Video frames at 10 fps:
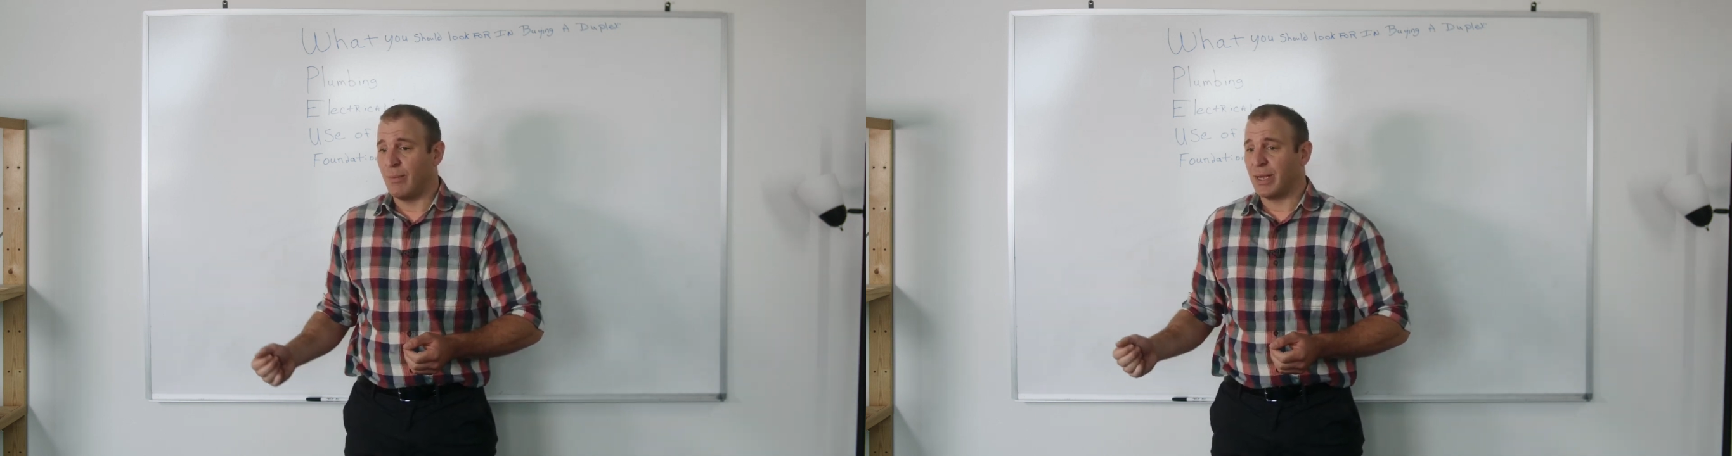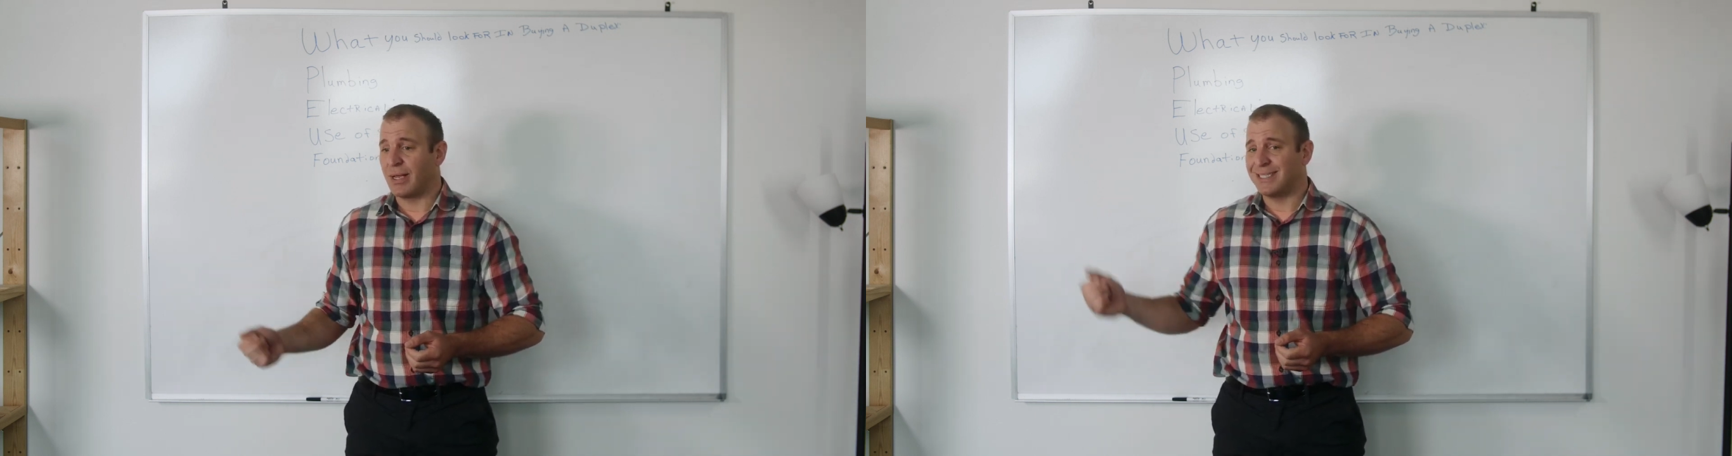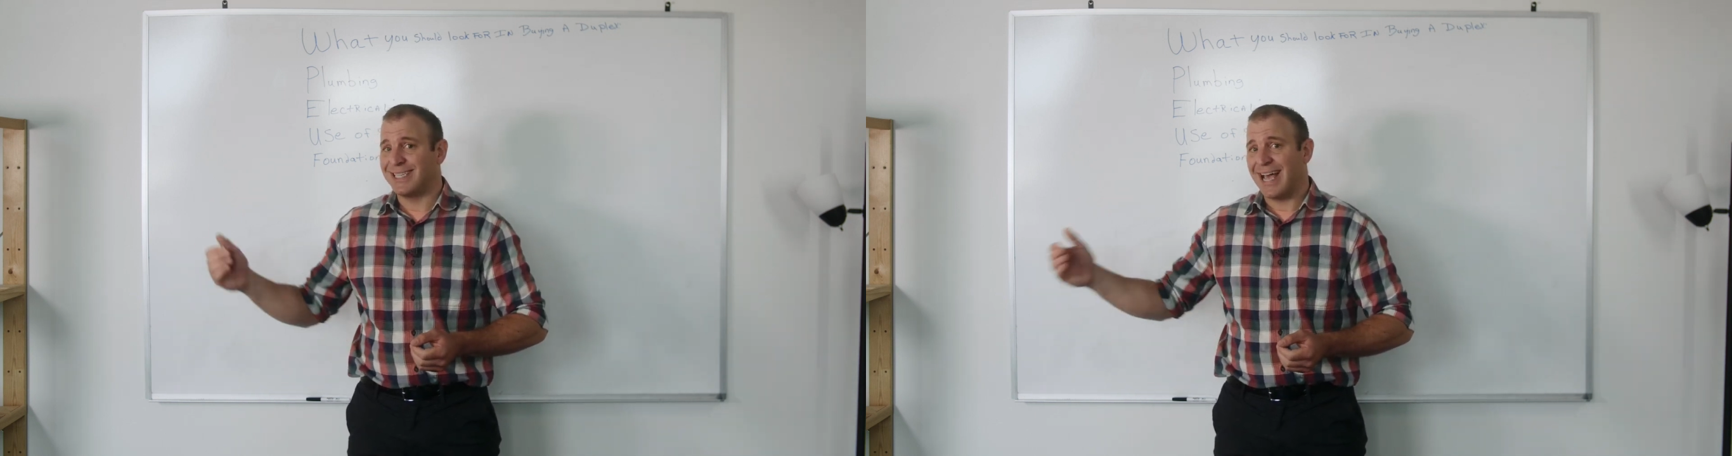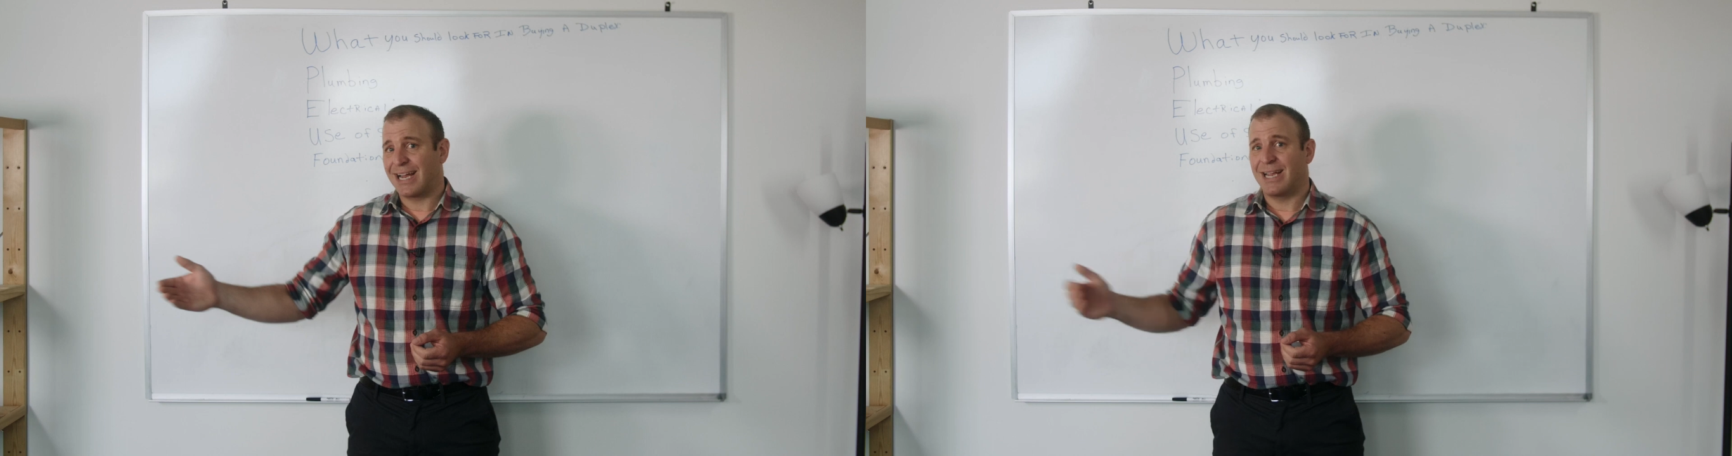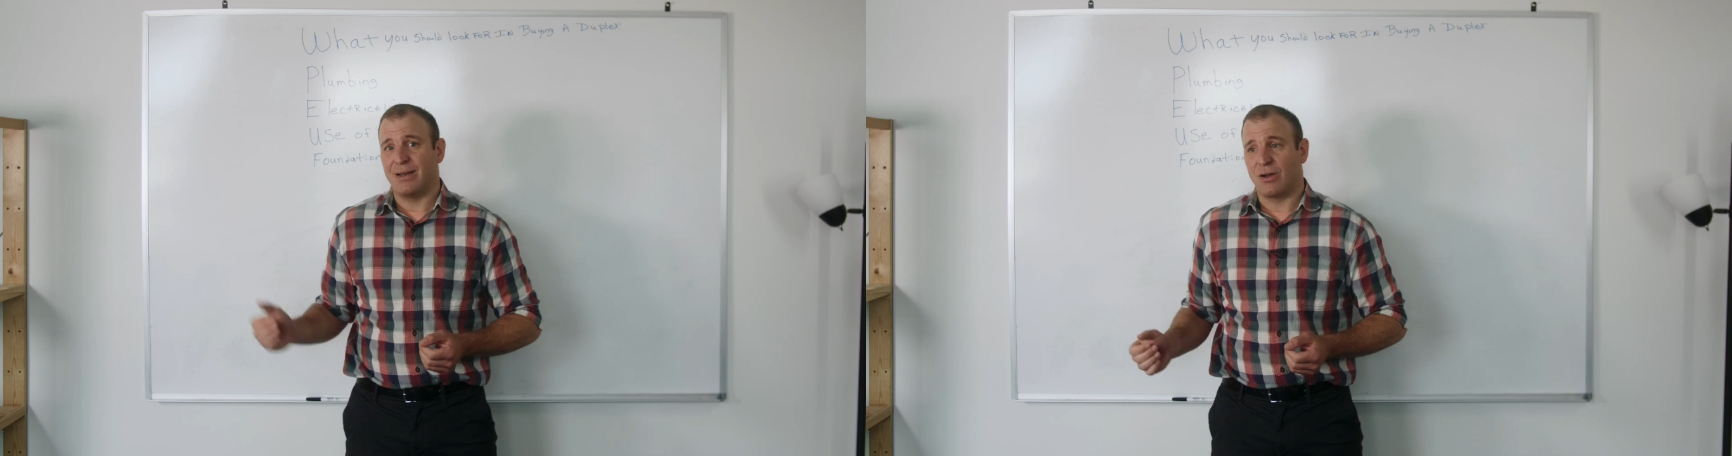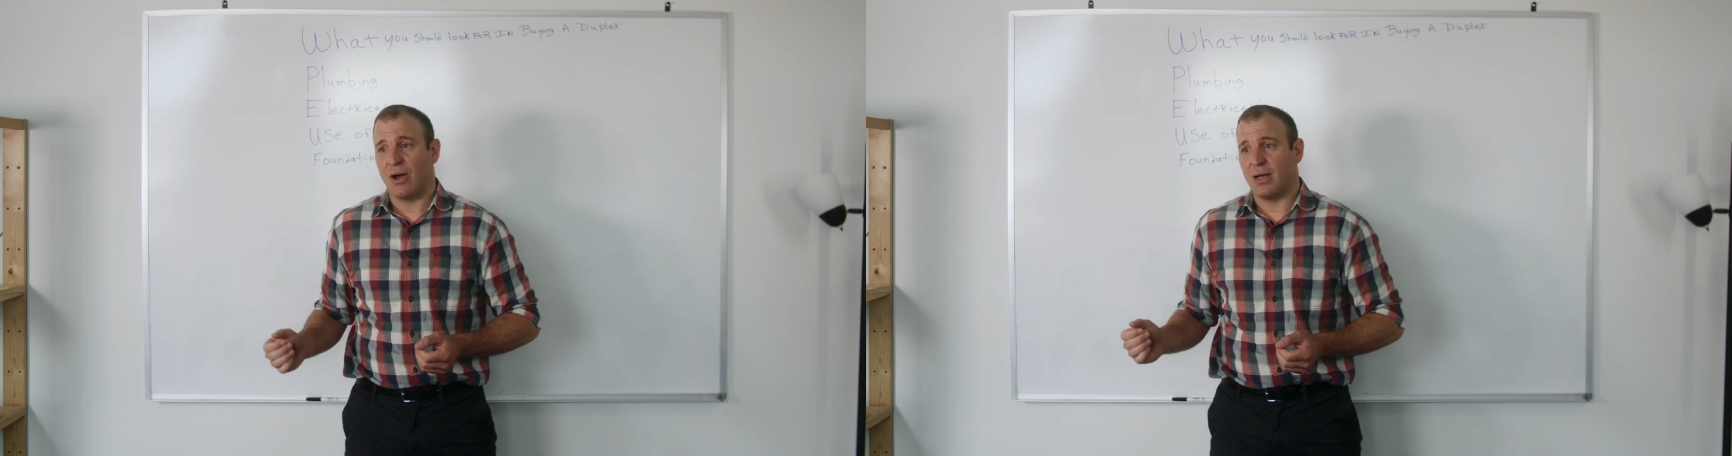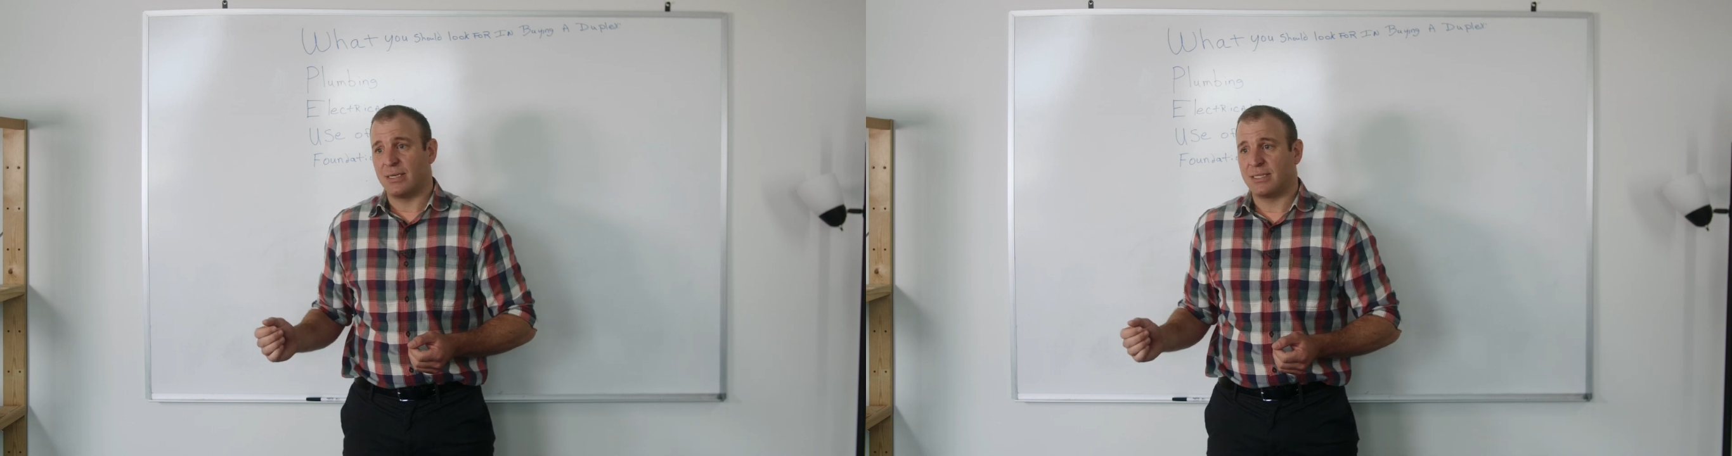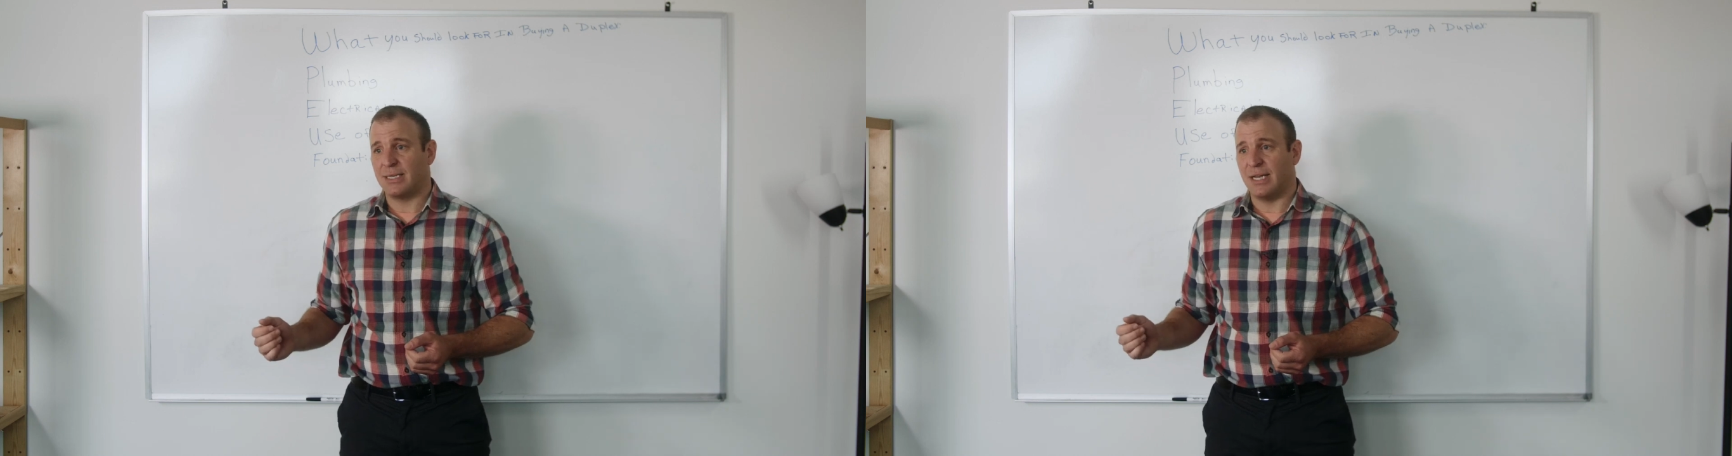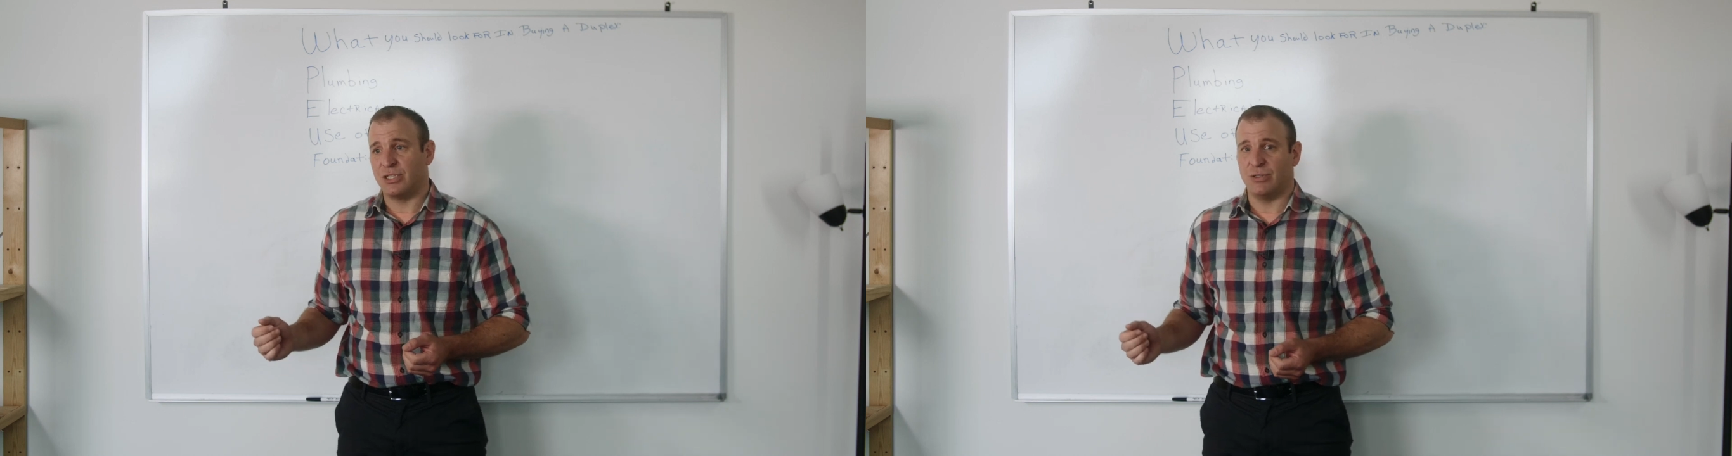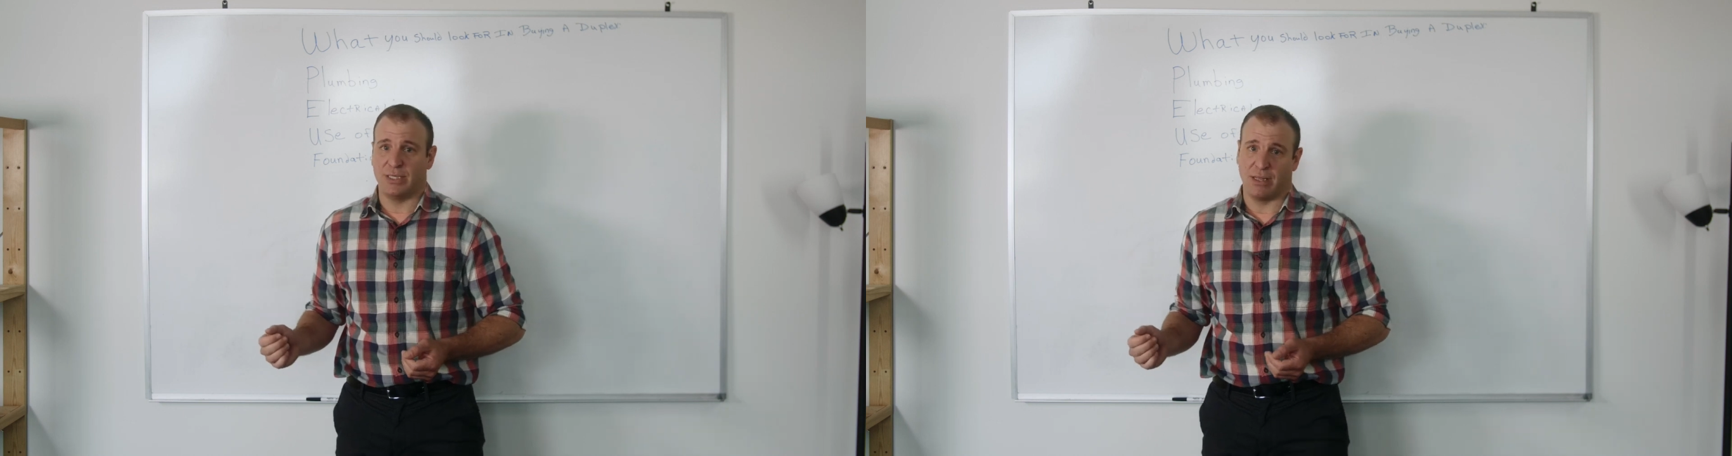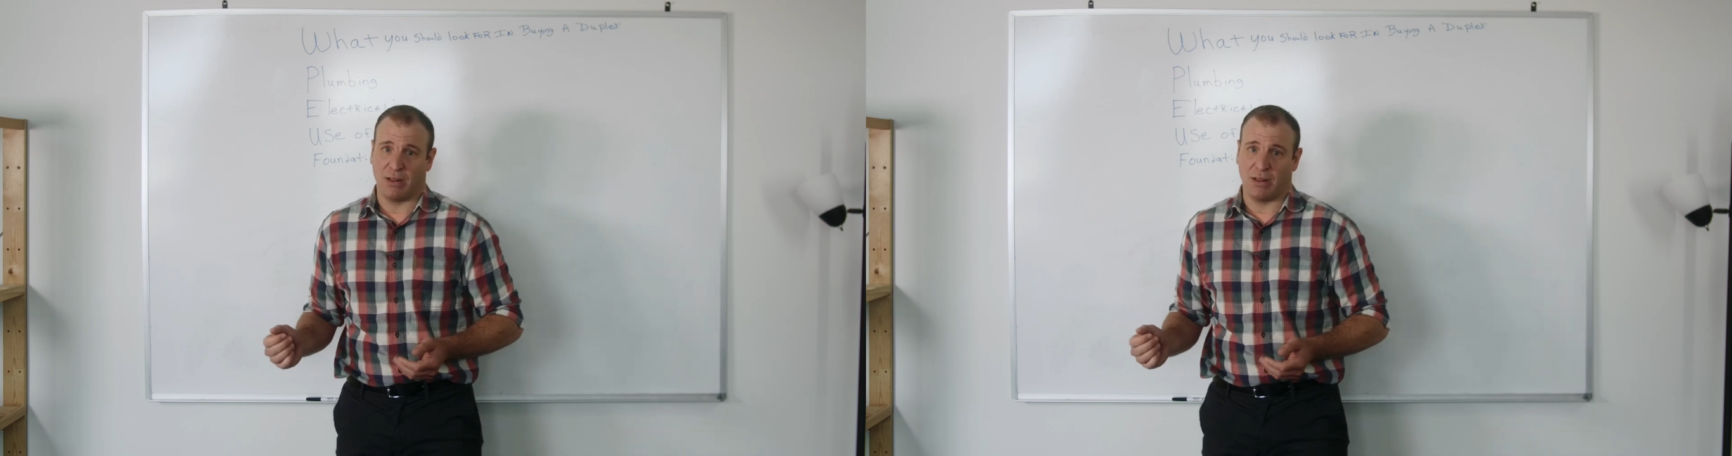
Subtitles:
because that can cause issues in